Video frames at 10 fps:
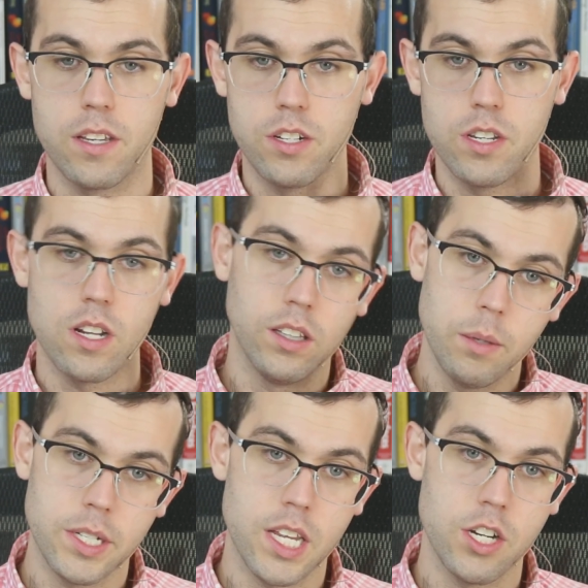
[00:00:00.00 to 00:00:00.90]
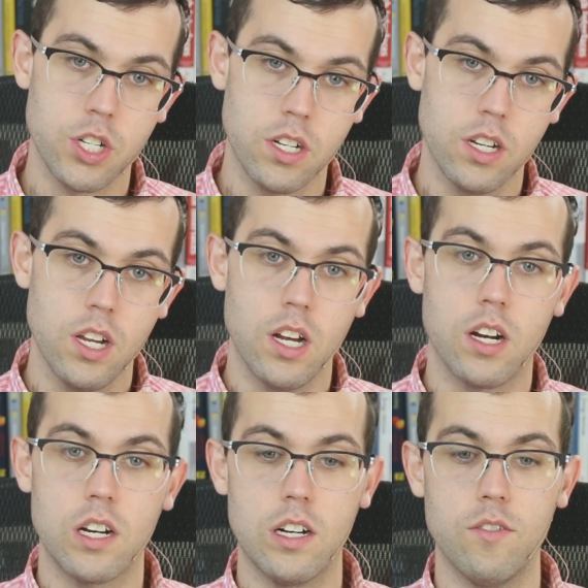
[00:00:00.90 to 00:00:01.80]
It's just a limitation
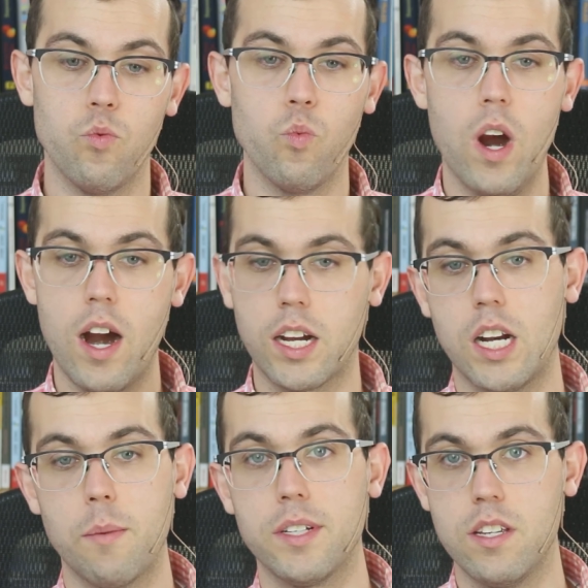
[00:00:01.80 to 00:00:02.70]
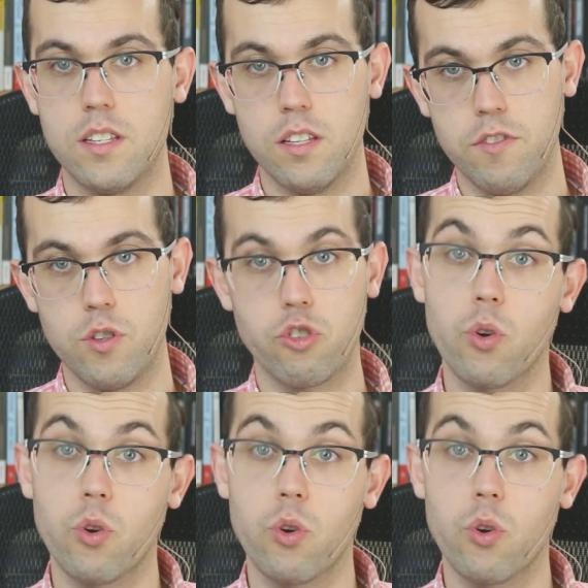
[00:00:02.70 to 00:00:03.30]
of where economics is in the future.